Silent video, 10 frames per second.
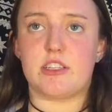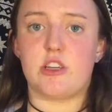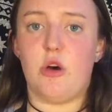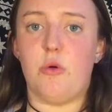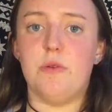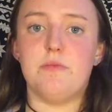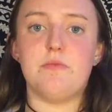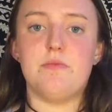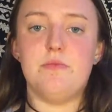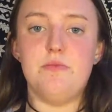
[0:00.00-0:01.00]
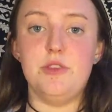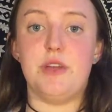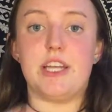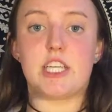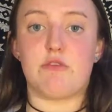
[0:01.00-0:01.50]
So you
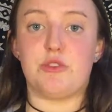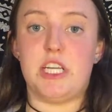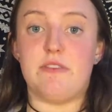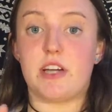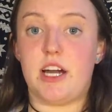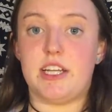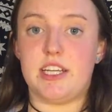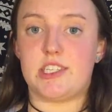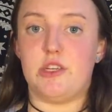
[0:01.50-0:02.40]
get into like a routine of cutting it,